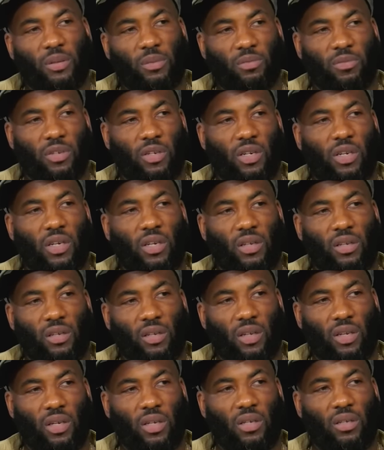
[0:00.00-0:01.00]
him for that.
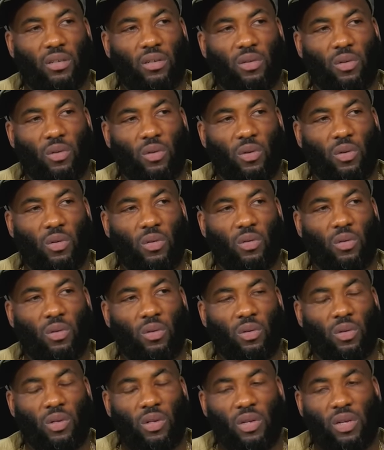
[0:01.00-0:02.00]
Like, you know,
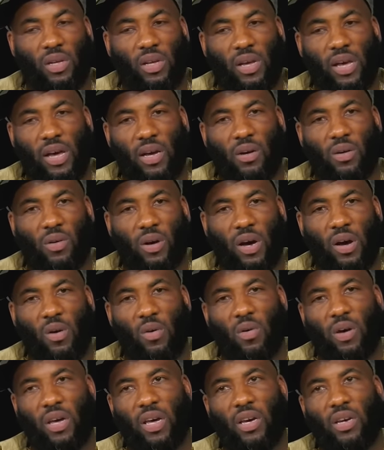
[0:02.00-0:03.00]
I
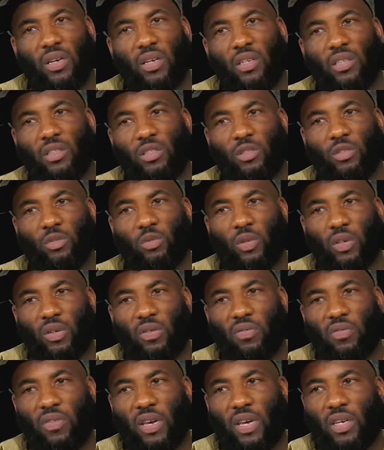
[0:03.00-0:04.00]
don't have issues with
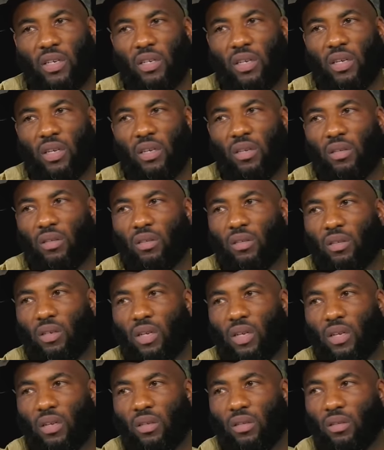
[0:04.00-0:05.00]
the fact
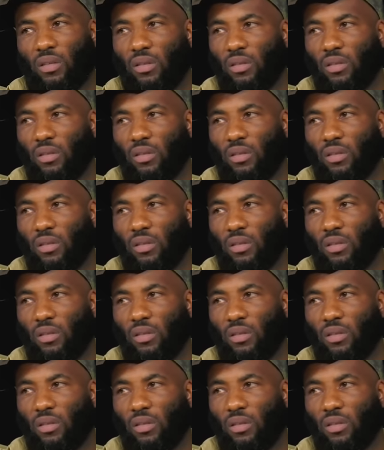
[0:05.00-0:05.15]
that